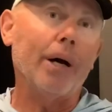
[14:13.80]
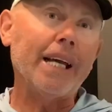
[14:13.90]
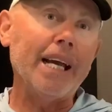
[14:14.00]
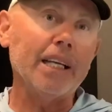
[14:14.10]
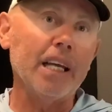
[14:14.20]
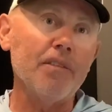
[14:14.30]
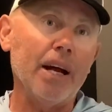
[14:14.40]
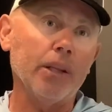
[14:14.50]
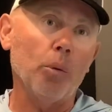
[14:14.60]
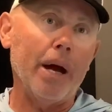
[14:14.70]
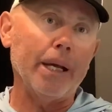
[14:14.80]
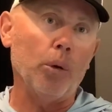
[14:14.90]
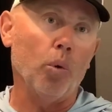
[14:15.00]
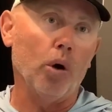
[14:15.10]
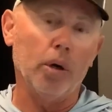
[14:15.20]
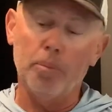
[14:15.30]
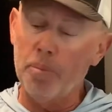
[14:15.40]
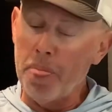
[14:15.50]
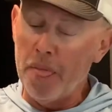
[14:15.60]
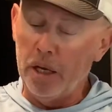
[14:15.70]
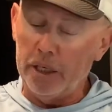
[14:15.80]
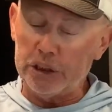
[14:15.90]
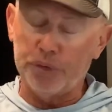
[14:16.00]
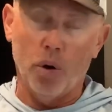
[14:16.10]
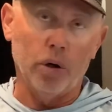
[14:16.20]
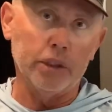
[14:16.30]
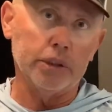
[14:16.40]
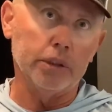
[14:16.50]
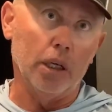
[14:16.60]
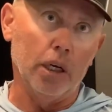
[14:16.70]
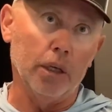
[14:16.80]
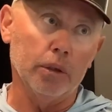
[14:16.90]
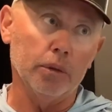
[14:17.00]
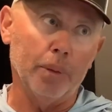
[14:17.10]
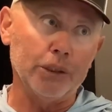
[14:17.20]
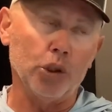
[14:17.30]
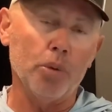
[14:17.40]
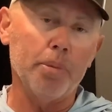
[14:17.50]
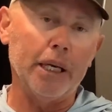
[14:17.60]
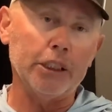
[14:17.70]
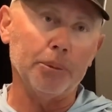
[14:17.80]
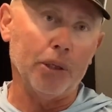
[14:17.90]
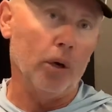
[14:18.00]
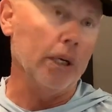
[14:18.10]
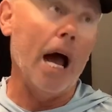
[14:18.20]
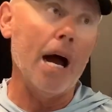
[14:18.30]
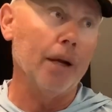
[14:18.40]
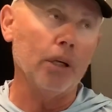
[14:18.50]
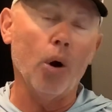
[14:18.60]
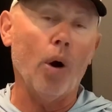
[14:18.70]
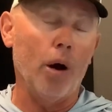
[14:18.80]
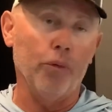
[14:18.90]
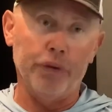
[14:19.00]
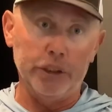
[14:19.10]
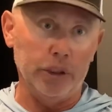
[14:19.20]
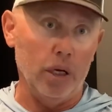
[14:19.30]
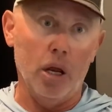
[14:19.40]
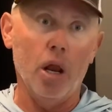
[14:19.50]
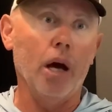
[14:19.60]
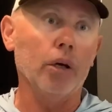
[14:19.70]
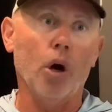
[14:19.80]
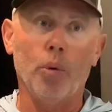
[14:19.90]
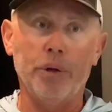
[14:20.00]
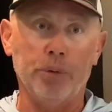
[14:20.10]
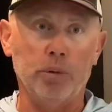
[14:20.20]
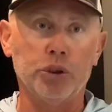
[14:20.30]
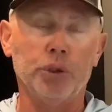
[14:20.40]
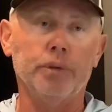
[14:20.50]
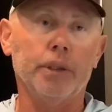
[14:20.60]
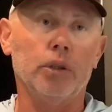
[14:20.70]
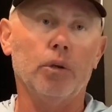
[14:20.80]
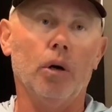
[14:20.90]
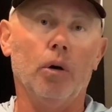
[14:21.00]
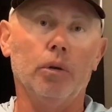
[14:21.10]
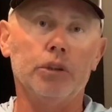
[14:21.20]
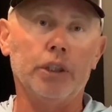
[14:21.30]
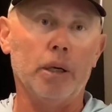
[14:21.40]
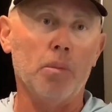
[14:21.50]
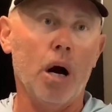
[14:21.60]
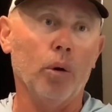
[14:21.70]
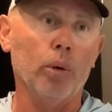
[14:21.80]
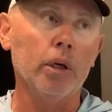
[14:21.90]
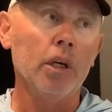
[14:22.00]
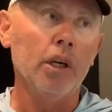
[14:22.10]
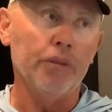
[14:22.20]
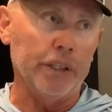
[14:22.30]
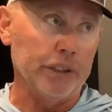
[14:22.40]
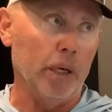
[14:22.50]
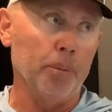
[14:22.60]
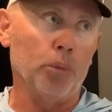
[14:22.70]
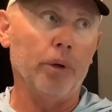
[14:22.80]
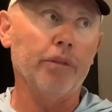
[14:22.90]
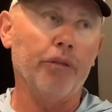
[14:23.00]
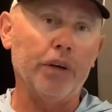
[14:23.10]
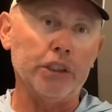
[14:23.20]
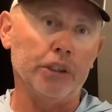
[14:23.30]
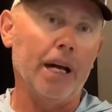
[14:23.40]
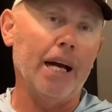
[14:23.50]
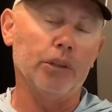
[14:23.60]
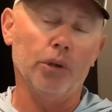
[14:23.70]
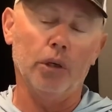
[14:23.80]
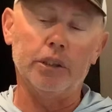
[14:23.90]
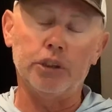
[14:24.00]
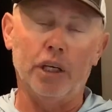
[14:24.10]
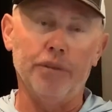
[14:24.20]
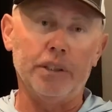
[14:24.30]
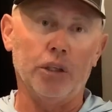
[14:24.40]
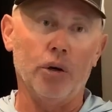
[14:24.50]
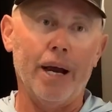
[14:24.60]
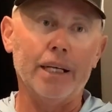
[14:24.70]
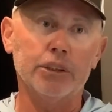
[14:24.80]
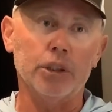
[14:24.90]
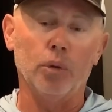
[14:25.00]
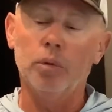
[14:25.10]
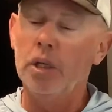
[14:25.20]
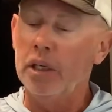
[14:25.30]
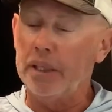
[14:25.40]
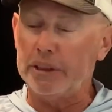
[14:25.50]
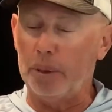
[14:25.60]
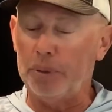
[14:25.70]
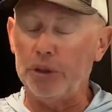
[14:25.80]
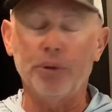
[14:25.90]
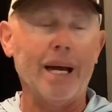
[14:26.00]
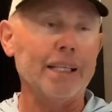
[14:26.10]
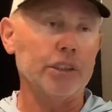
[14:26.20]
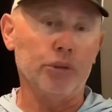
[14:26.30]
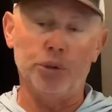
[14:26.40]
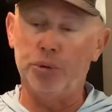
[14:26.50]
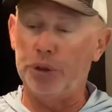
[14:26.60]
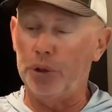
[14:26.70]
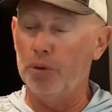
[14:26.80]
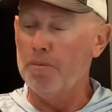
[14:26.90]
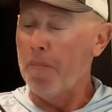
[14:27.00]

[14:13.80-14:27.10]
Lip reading: I can't leave out the wacky worm as far as my June picks, because I know I will fish it a lot all the way through June here on Chickamauga, fishing up in the river, fishing the hydrilla and stuff in the grass. So it's something you guys can do too.